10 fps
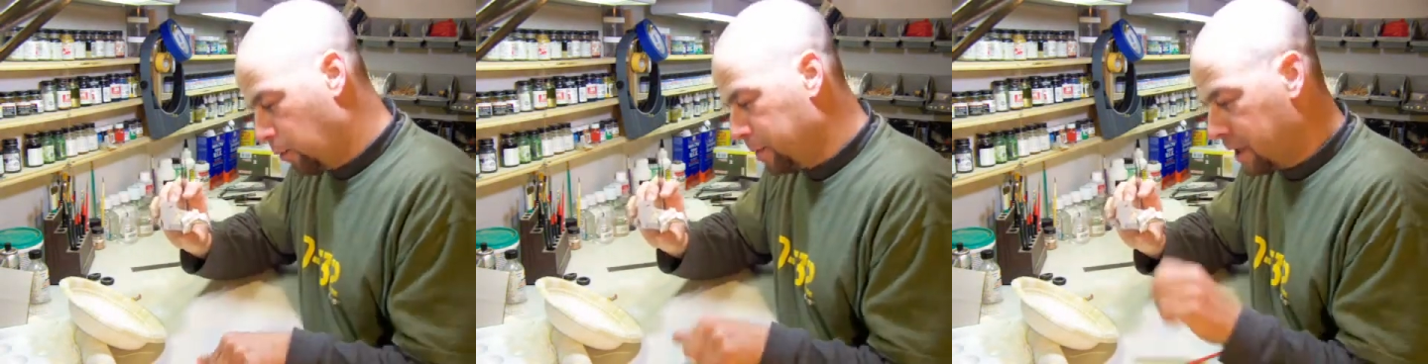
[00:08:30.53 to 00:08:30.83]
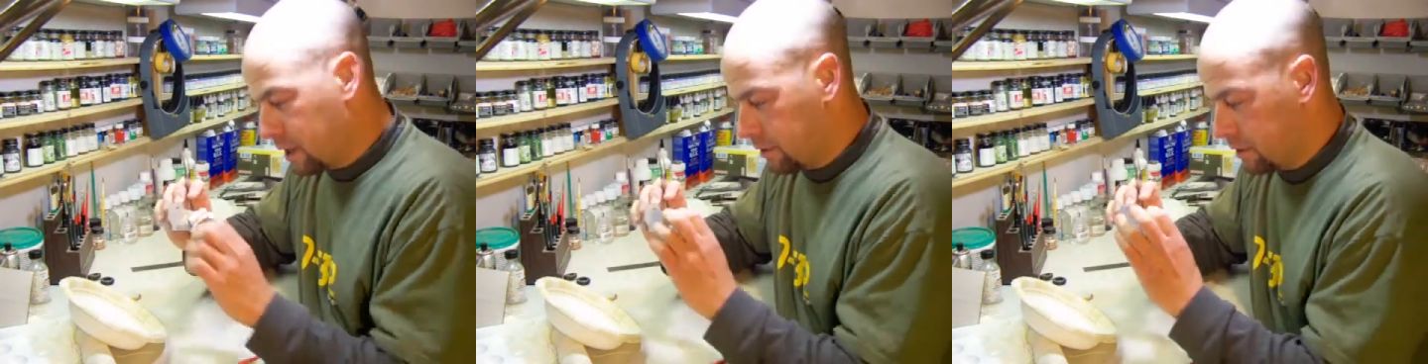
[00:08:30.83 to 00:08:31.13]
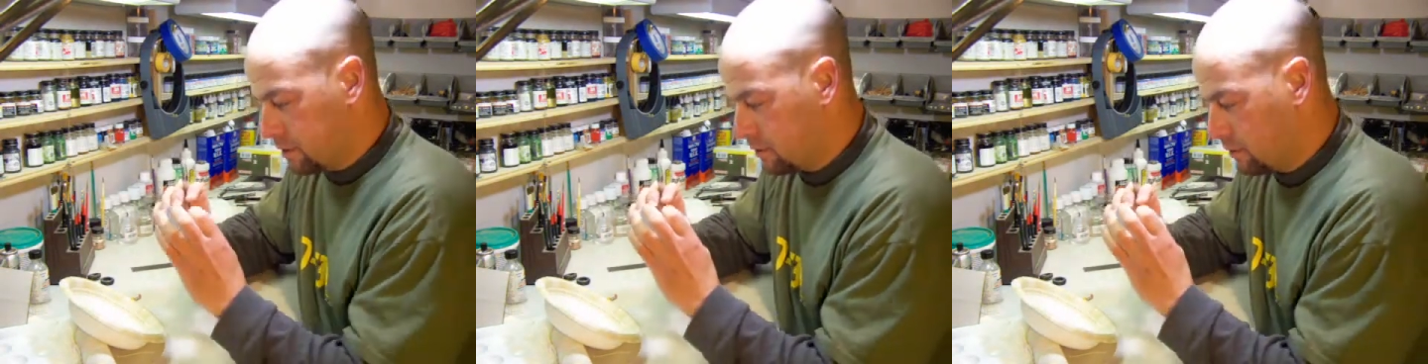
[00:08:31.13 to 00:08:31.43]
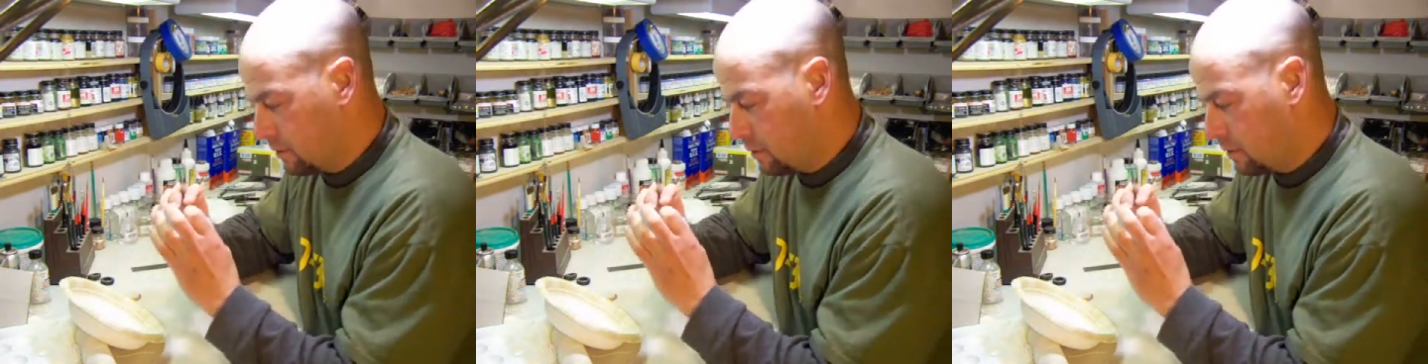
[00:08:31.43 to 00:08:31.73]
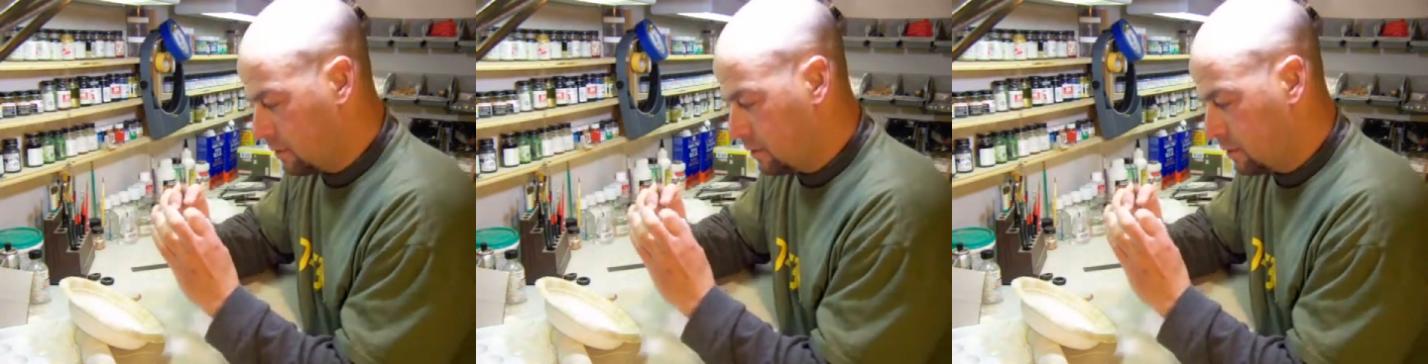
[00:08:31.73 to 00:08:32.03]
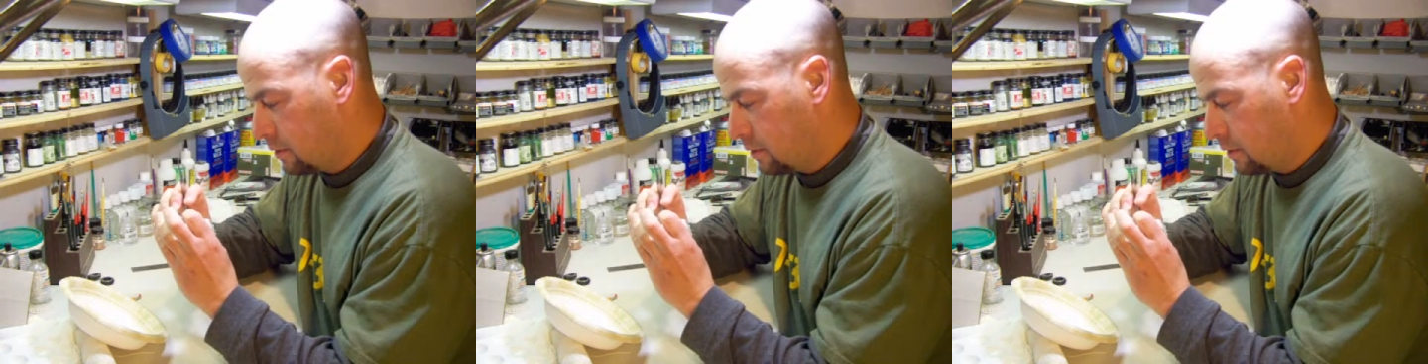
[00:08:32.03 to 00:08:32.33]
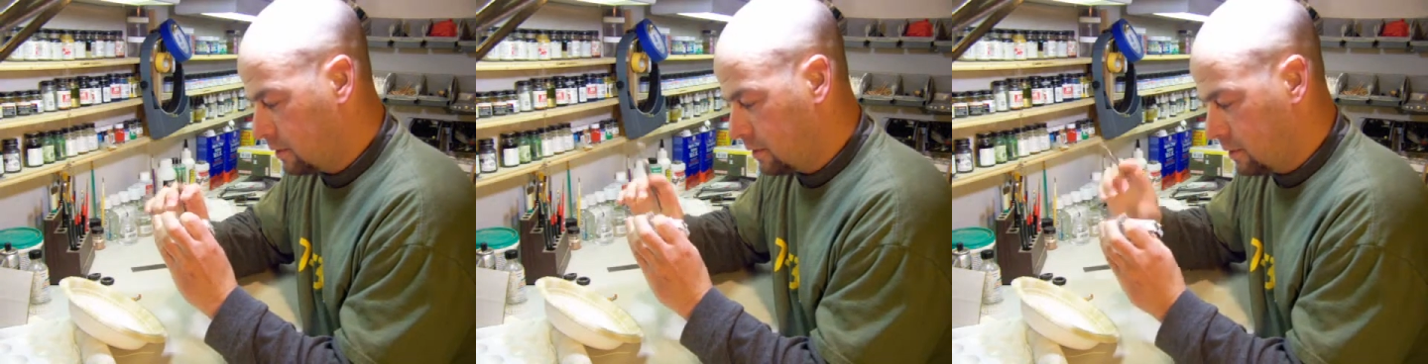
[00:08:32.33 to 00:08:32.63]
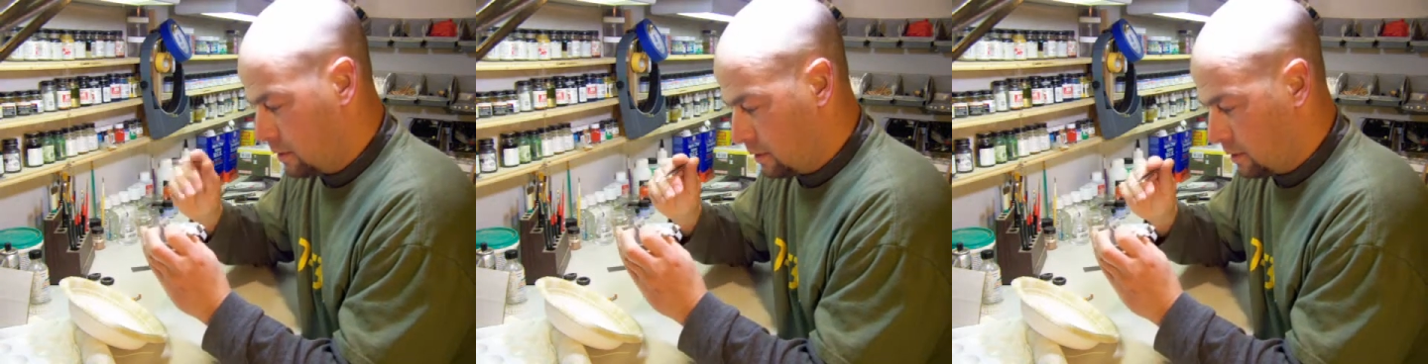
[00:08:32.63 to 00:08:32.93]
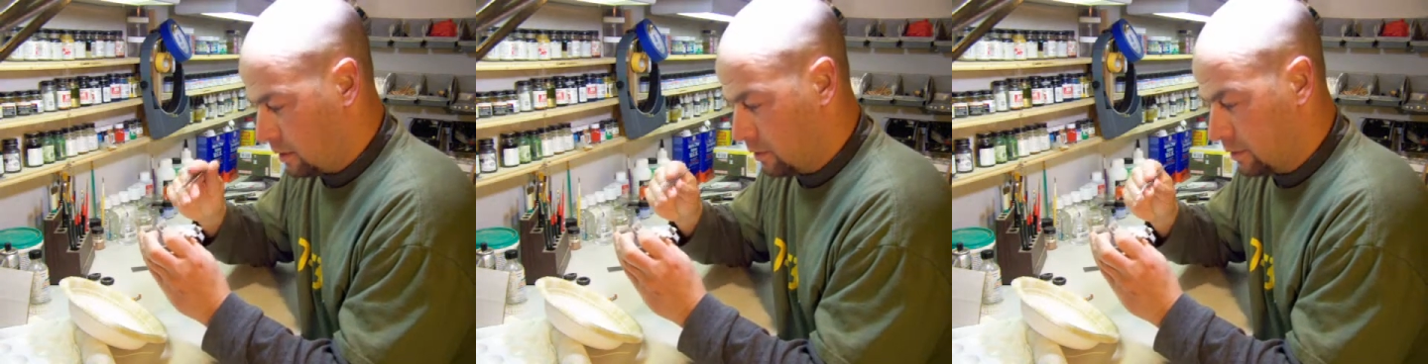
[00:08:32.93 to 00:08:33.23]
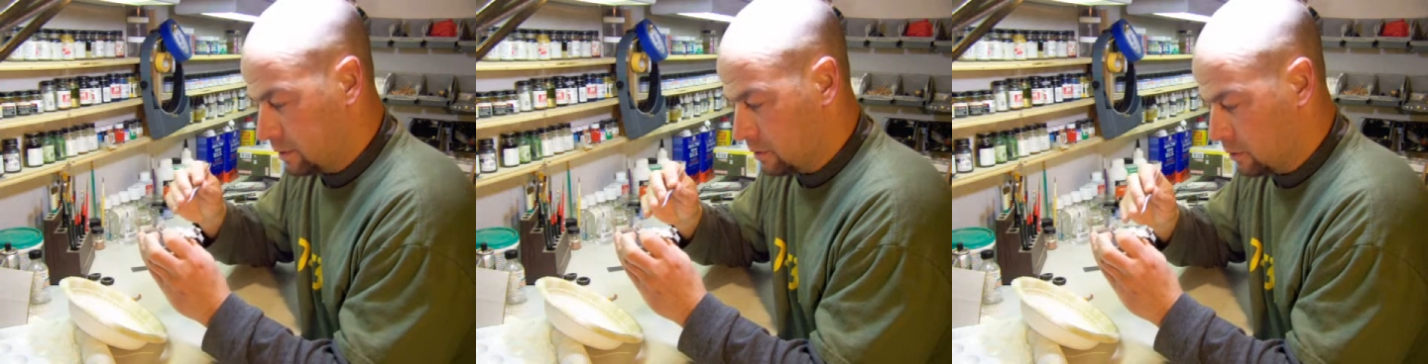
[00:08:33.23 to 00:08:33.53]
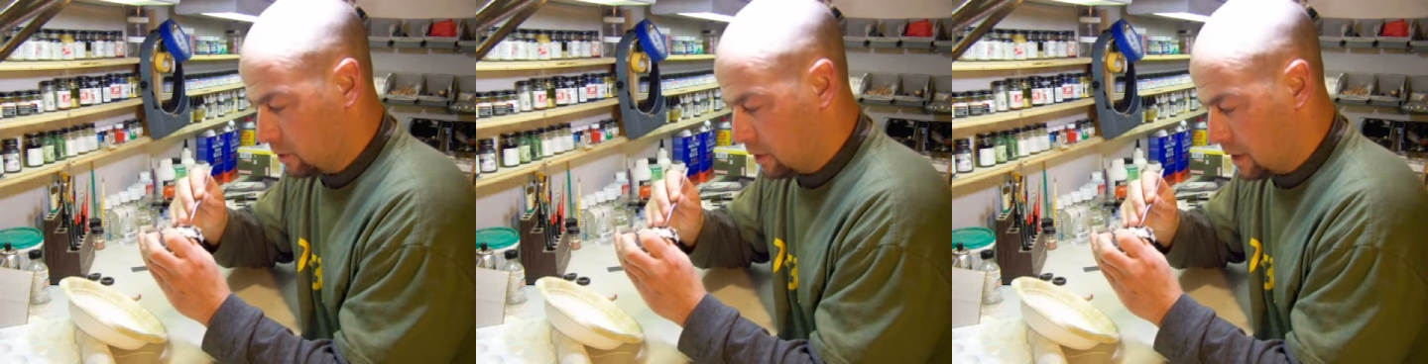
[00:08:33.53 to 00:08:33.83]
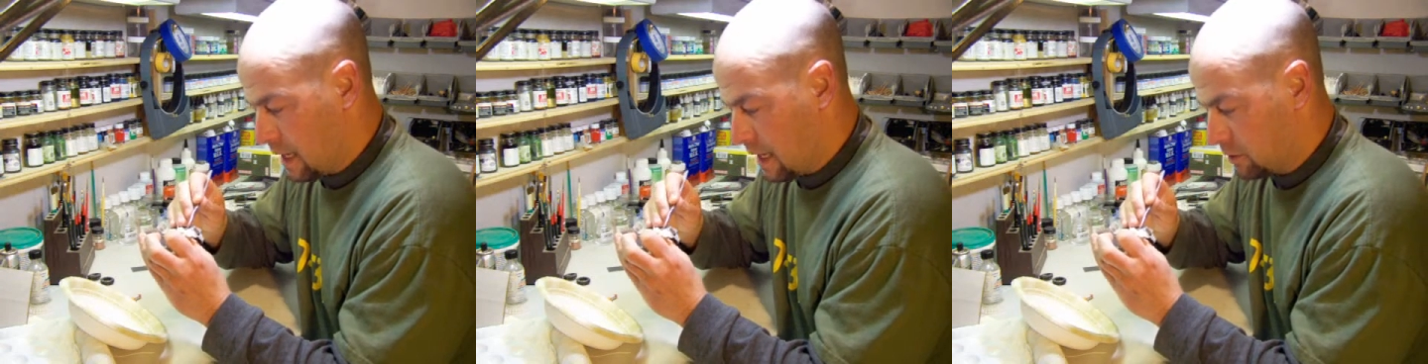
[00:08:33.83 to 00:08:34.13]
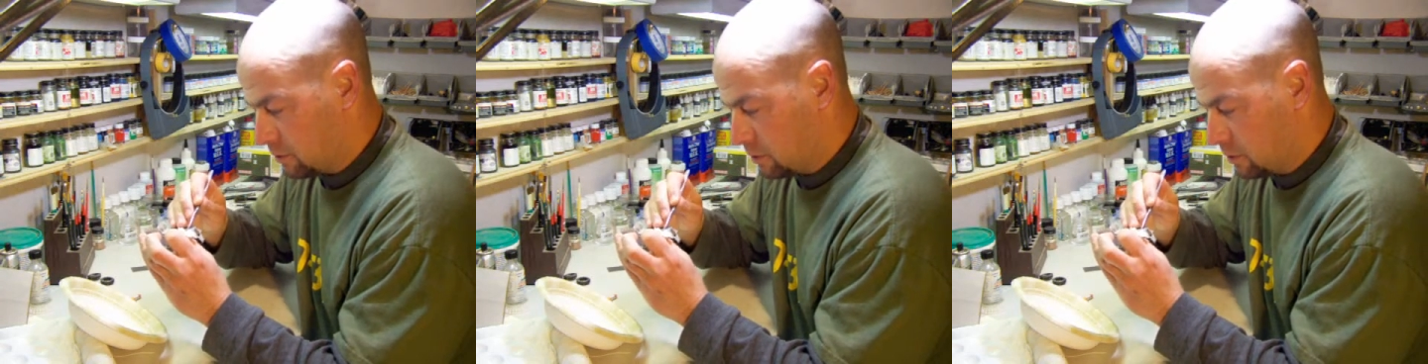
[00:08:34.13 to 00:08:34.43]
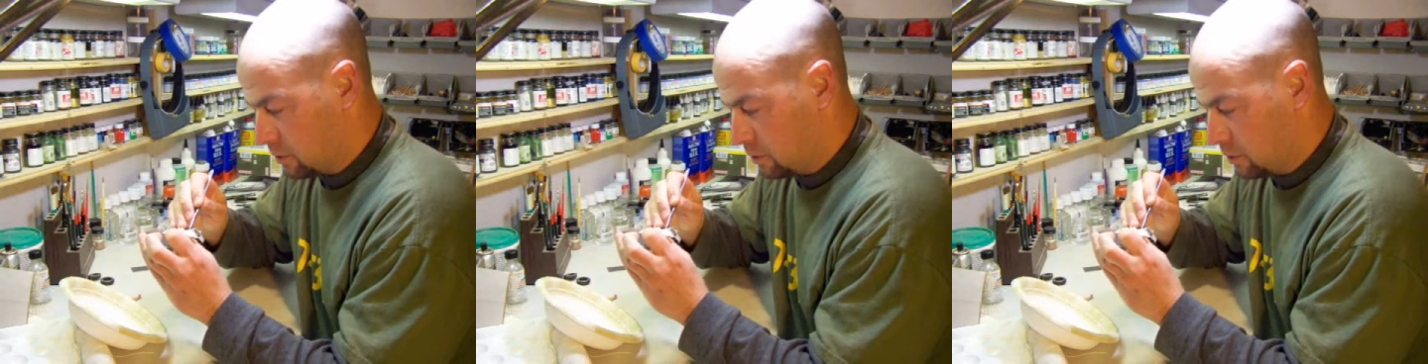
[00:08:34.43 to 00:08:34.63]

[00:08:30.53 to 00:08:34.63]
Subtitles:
open areas that are going to look unnatural.